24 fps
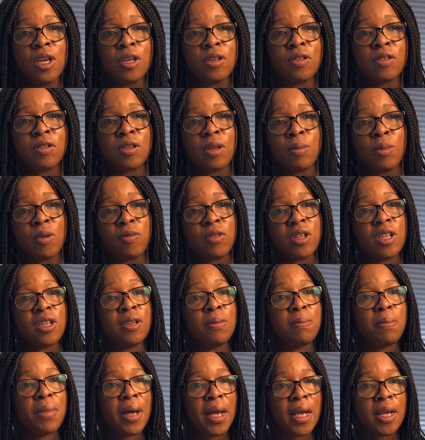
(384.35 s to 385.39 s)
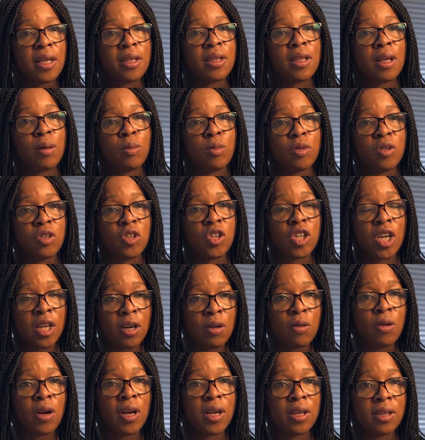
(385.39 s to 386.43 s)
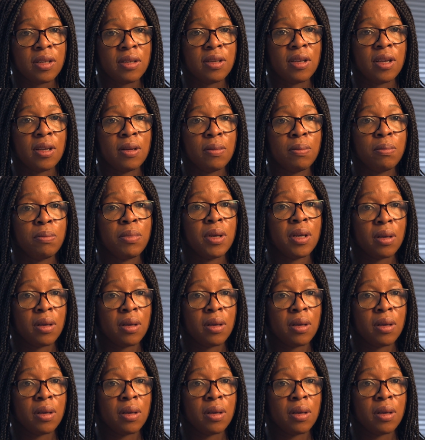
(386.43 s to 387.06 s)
some of the debate that was generated